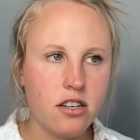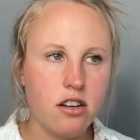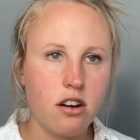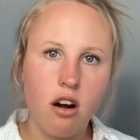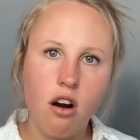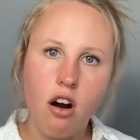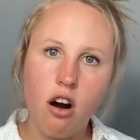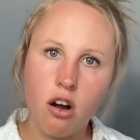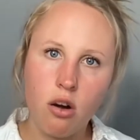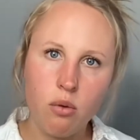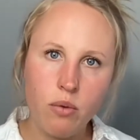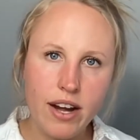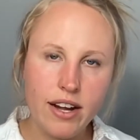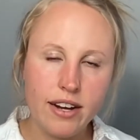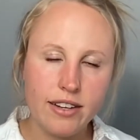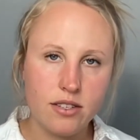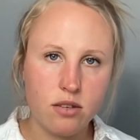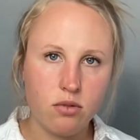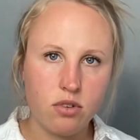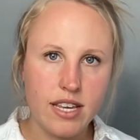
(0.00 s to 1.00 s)
Your heart rate
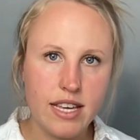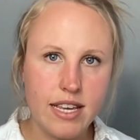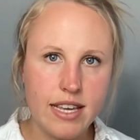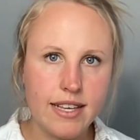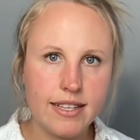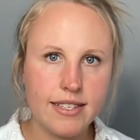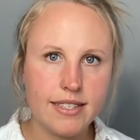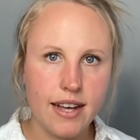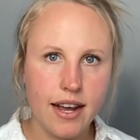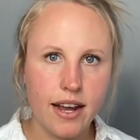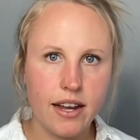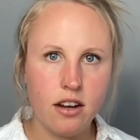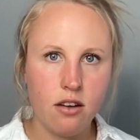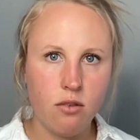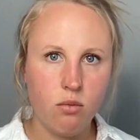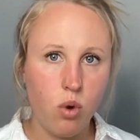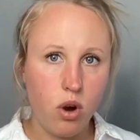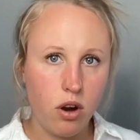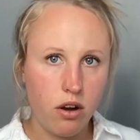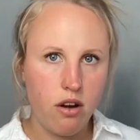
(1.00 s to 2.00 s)
is a key sign
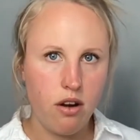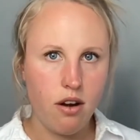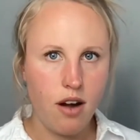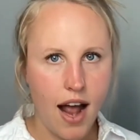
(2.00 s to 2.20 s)
of where you're